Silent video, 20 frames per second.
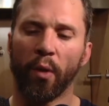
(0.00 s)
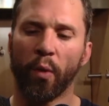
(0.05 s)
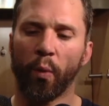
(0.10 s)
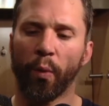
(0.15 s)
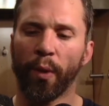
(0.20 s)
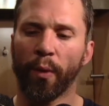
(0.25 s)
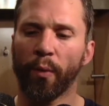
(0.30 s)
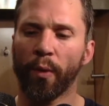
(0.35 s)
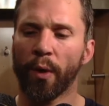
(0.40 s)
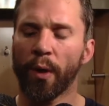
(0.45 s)

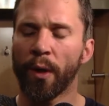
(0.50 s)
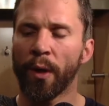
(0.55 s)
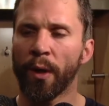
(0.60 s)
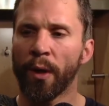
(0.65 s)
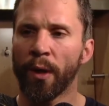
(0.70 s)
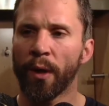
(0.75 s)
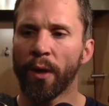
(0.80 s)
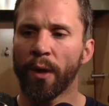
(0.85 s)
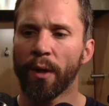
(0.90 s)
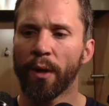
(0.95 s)
we were
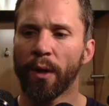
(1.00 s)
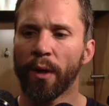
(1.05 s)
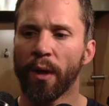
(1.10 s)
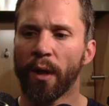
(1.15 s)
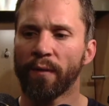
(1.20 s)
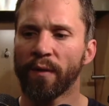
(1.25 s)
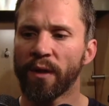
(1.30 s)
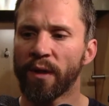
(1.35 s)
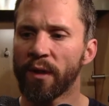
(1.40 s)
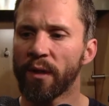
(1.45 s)

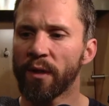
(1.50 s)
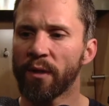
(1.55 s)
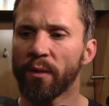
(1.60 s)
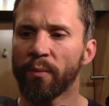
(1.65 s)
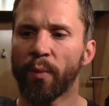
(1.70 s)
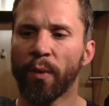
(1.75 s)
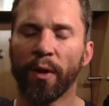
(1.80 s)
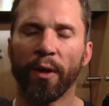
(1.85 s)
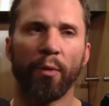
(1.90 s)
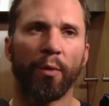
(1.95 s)
obviously
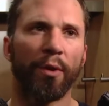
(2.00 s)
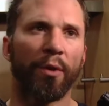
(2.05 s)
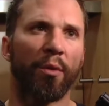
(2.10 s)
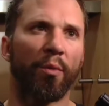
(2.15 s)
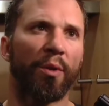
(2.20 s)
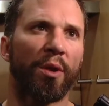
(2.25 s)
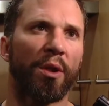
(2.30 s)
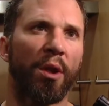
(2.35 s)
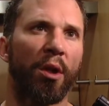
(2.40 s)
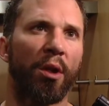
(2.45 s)
disappointed with the
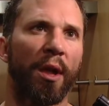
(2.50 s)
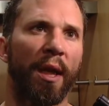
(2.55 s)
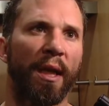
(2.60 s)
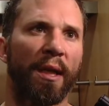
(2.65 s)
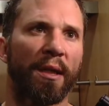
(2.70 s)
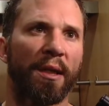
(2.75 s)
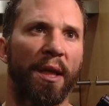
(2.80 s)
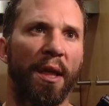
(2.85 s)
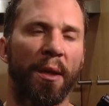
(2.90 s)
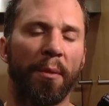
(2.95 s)
result
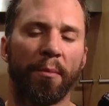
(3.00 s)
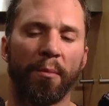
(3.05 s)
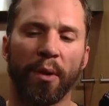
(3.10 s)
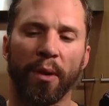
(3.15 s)
last game,